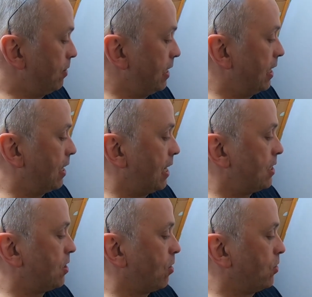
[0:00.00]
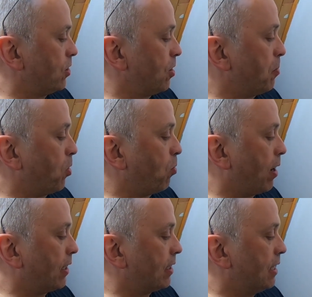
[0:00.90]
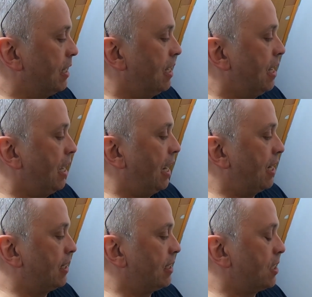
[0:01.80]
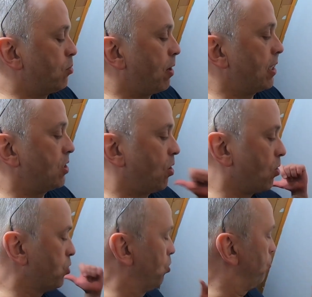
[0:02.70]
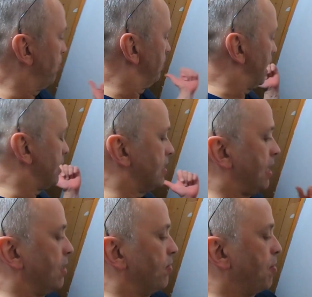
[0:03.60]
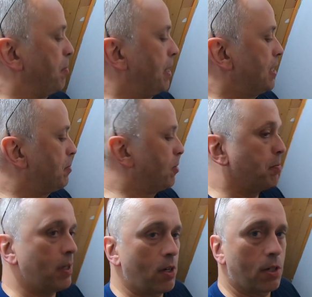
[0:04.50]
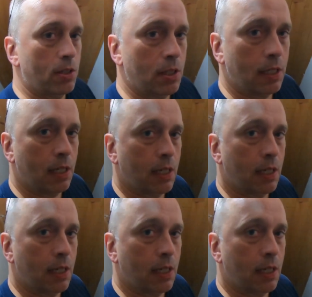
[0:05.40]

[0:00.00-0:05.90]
right here, I installed the double one. And this one is also from that side of the basement because